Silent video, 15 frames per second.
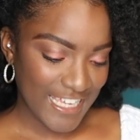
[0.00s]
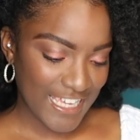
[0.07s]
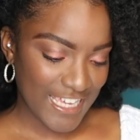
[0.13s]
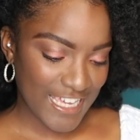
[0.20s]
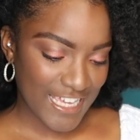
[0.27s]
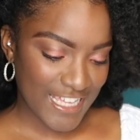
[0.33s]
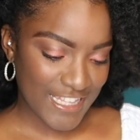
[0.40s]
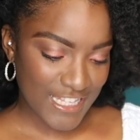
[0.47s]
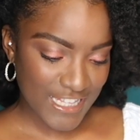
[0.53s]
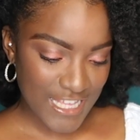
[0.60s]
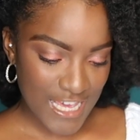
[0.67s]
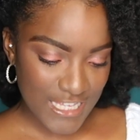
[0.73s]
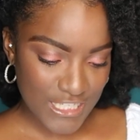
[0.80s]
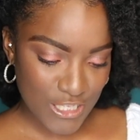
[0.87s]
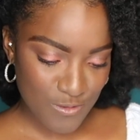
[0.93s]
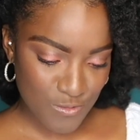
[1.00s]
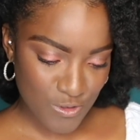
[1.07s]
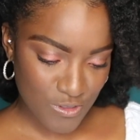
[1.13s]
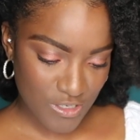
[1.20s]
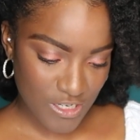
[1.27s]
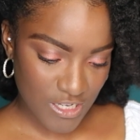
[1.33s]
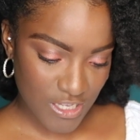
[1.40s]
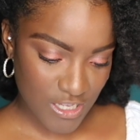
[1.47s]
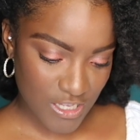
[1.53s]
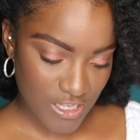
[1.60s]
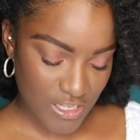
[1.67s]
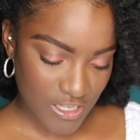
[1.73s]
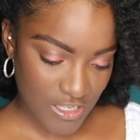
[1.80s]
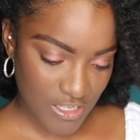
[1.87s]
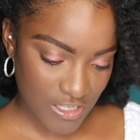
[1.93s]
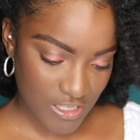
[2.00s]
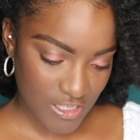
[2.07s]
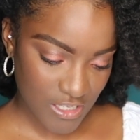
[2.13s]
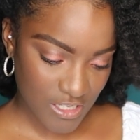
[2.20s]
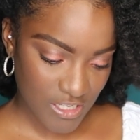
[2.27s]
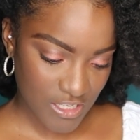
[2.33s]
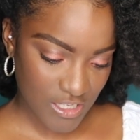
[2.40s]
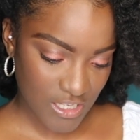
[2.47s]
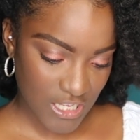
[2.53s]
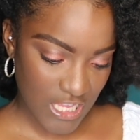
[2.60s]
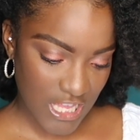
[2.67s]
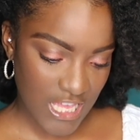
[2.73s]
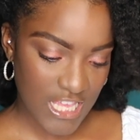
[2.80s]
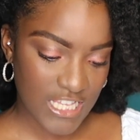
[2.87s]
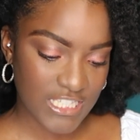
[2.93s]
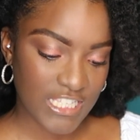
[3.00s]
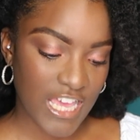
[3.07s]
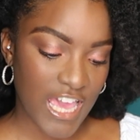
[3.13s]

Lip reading: and the last community is